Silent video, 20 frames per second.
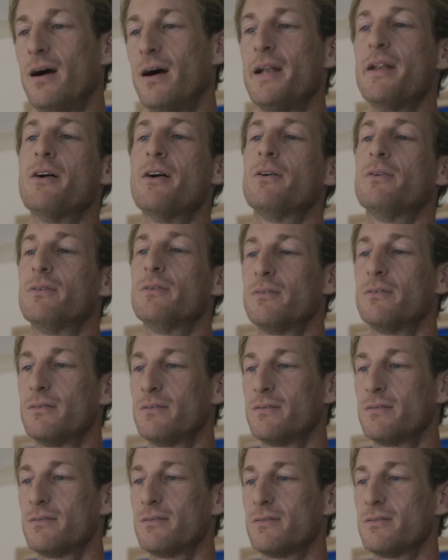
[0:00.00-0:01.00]
I know.
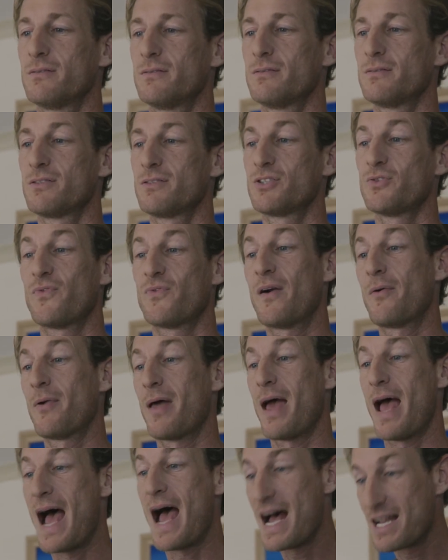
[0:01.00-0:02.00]
So if I
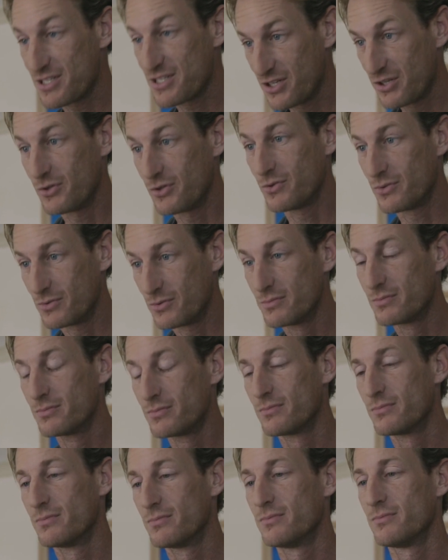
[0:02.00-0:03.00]
were to ask you,
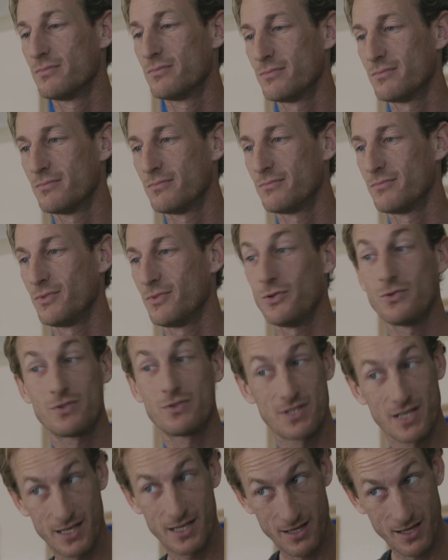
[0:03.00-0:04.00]

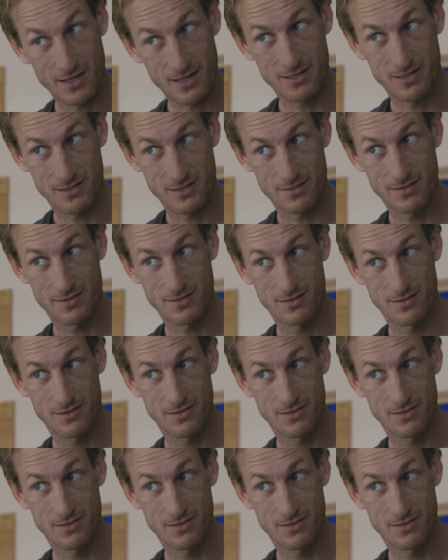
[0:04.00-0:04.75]
you'd say yes.